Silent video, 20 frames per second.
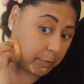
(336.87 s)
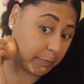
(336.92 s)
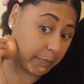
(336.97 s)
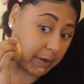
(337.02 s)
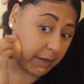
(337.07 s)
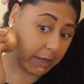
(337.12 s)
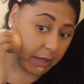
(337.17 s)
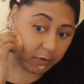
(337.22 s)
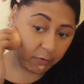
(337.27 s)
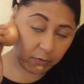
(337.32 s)

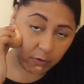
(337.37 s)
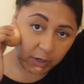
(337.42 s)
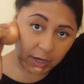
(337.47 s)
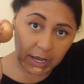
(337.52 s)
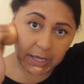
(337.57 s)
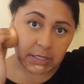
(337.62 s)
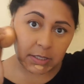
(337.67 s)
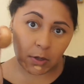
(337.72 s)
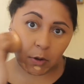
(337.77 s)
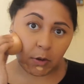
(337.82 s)
But if you
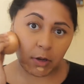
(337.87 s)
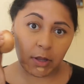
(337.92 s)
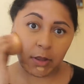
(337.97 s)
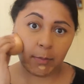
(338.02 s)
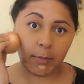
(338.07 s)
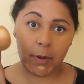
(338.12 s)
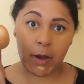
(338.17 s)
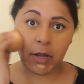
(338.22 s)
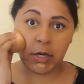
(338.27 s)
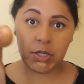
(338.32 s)
guys go
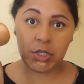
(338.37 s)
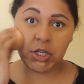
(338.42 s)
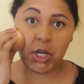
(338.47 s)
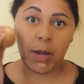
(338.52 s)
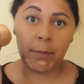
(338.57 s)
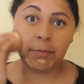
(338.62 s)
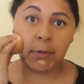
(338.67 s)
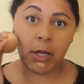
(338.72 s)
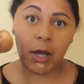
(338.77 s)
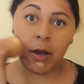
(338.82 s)
to
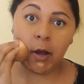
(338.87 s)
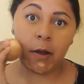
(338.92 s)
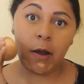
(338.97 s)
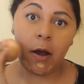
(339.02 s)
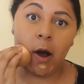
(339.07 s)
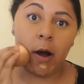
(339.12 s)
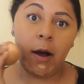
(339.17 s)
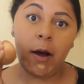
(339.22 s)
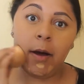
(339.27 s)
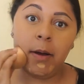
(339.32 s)

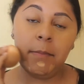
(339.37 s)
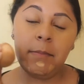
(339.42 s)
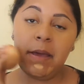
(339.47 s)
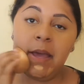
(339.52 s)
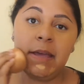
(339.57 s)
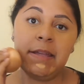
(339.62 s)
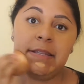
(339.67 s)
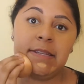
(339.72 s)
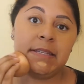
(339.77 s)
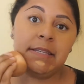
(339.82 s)
thebodyshop.com
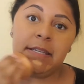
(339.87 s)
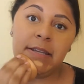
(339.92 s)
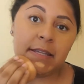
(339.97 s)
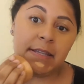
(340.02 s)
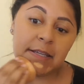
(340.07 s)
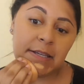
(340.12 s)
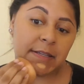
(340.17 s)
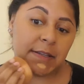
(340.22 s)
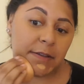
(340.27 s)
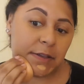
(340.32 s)
and see
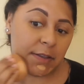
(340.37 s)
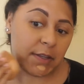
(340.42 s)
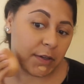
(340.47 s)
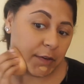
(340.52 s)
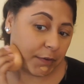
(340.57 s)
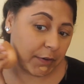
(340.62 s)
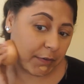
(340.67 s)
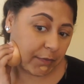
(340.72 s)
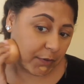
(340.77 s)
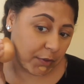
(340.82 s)

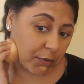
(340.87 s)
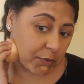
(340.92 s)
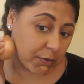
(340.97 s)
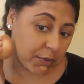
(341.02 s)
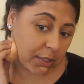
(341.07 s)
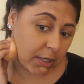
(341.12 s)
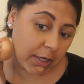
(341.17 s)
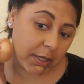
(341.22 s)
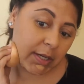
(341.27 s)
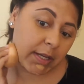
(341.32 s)
the
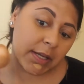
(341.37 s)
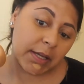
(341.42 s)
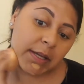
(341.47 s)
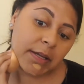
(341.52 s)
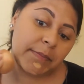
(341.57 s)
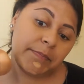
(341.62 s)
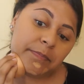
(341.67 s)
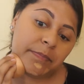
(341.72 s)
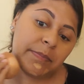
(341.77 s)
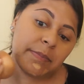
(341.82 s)
reviews on
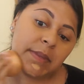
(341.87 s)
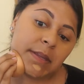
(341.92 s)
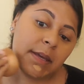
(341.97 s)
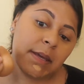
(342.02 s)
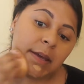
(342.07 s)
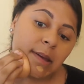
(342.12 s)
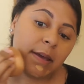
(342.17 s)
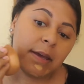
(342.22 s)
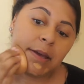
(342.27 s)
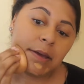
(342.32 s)
it,
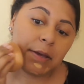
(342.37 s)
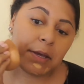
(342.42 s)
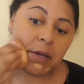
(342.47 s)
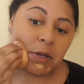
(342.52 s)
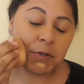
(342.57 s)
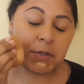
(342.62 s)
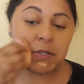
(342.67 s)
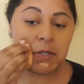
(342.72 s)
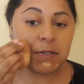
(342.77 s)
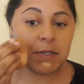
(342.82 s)

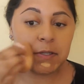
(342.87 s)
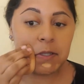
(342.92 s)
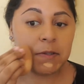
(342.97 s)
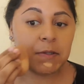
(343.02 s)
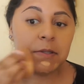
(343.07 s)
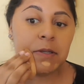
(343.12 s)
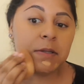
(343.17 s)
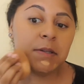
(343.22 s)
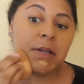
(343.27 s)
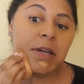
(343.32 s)
it
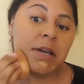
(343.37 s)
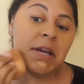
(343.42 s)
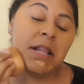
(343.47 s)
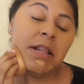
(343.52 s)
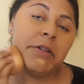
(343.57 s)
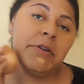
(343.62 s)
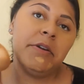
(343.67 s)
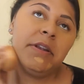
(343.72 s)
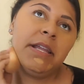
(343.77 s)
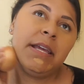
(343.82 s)

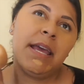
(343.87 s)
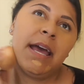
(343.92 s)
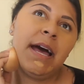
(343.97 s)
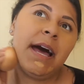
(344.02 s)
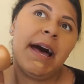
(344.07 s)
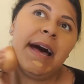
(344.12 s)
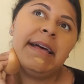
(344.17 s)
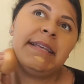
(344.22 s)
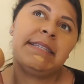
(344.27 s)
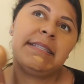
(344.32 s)
literally
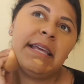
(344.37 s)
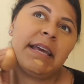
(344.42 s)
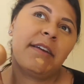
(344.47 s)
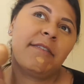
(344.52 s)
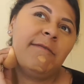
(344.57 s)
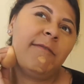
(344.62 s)
has like